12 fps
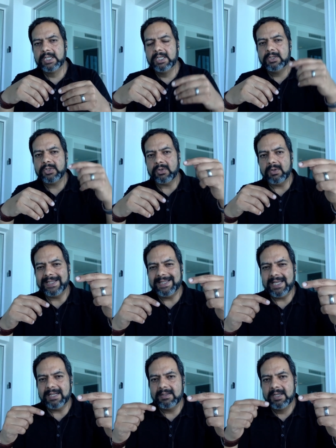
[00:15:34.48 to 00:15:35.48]
So
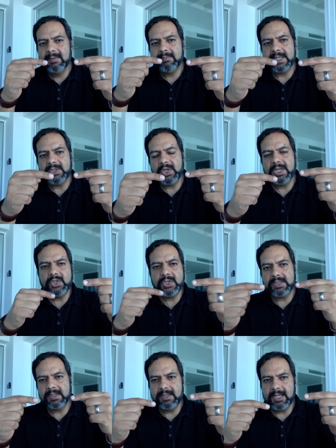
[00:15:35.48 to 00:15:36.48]
again, by
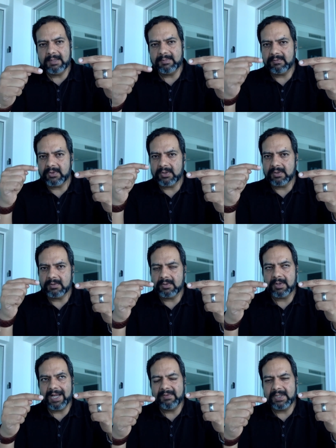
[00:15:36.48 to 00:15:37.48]
changing the name of your,
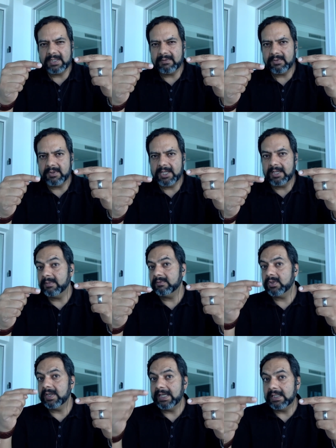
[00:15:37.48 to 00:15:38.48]
or having a different name of
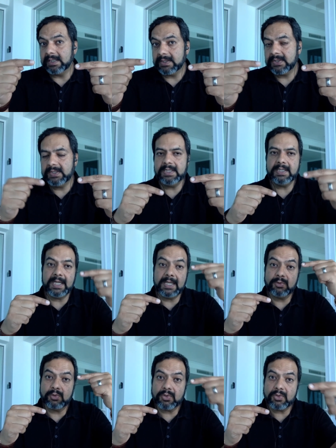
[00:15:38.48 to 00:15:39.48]
your LLC and
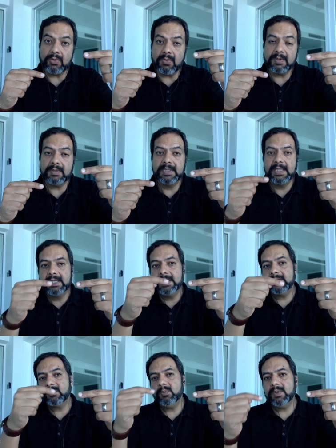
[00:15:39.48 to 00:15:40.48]
your store,
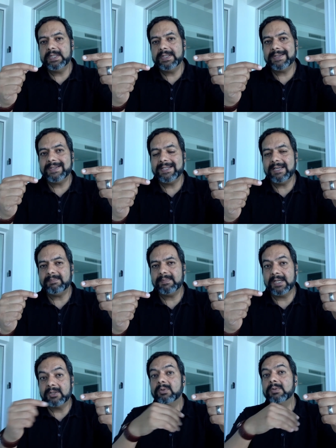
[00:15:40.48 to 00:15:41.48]
it's one step,
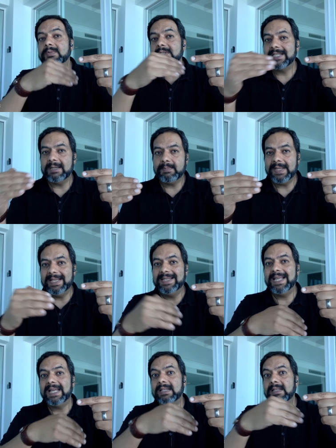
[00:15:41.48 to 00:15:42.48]
another step in
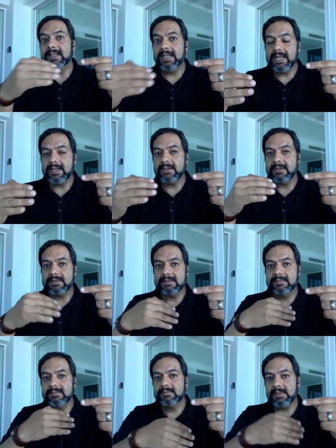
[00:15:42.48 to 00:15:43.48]
that layer
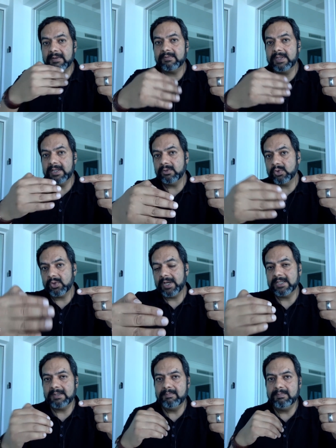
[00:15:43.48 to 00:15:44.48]
of that you're
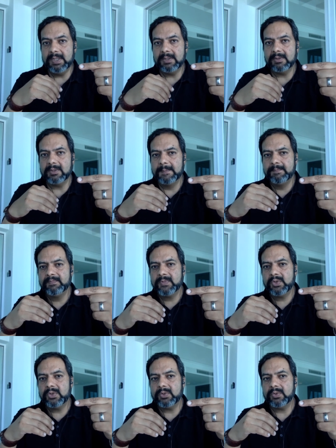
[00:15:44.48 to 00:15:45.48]
trying to build
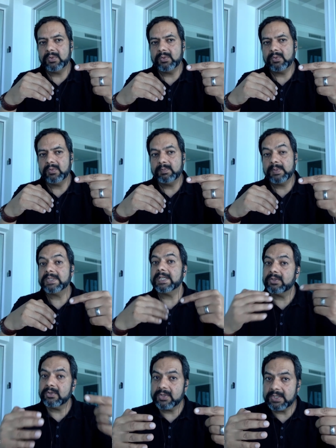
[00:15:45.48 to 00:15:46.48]
to
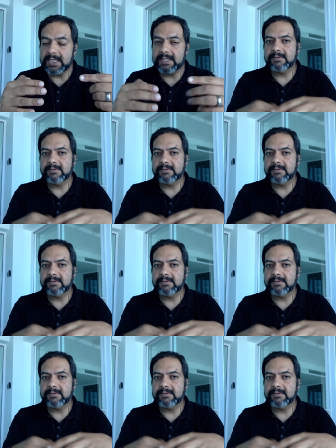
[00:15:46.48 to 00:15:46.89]
protect yourself,